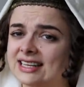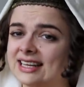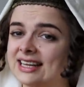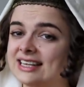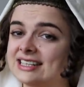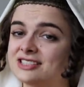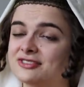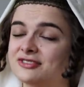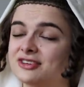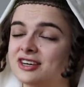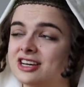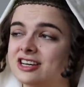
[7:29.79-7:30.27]

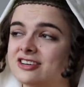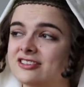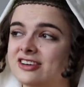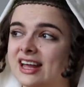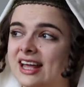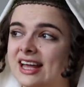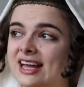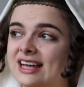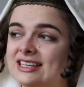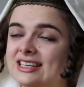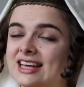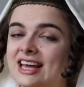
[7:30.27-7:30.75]
let's
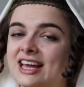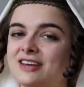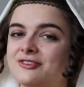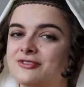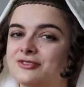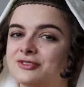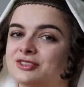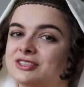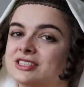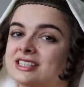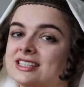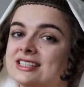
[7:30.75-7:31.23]
recreate a
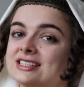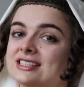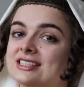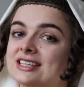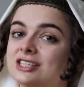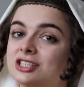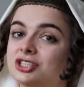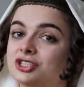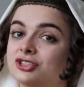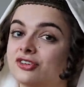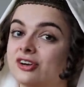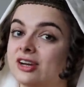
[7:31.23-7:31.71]
14th
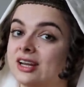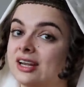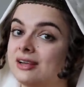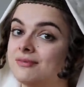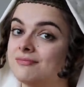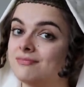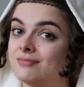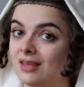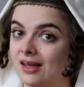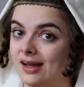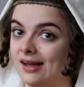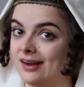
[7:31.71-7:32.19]
century
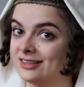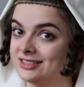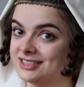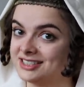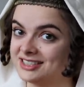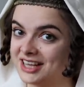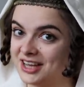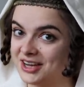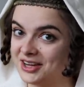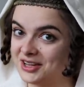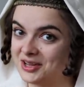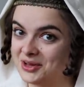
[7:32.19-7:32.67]

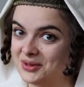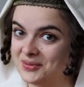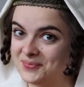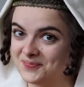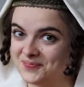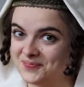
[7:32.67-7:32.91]
hairstyle.